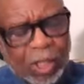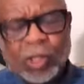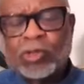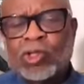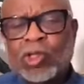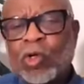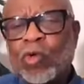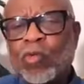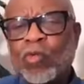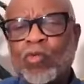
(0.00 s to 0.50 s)

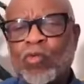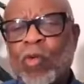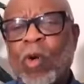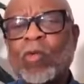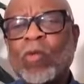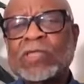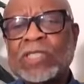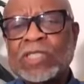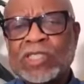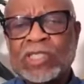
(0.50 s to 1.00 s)
Jude
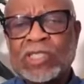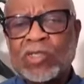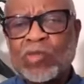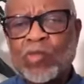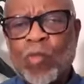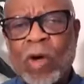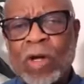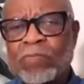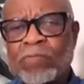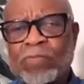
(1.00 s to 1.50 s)
wrote just this
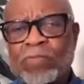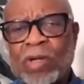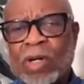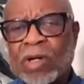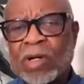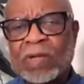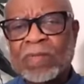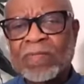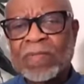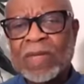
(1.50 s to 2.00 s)
one
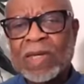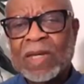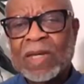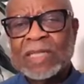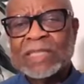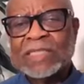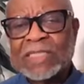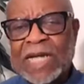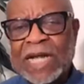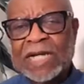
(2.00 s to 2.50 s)
book.
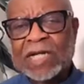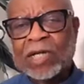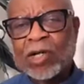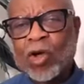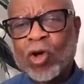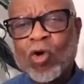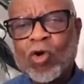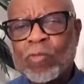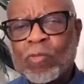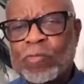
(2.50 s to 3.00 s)
It's not a
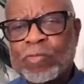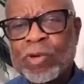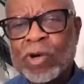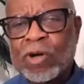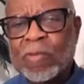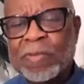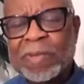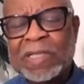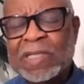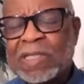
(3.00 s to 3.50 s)
long
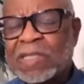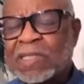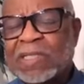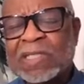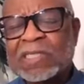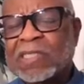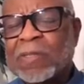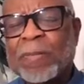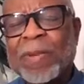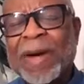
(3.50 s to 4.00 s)
book, but it is
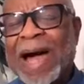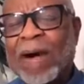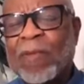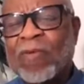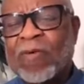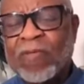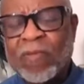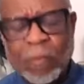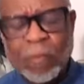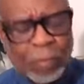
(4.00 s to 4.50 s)
such a
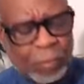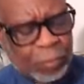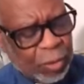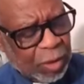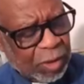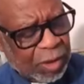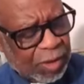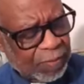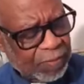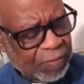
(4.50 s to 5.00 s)
powerful
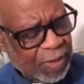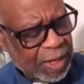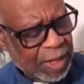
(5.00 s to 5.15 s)
book.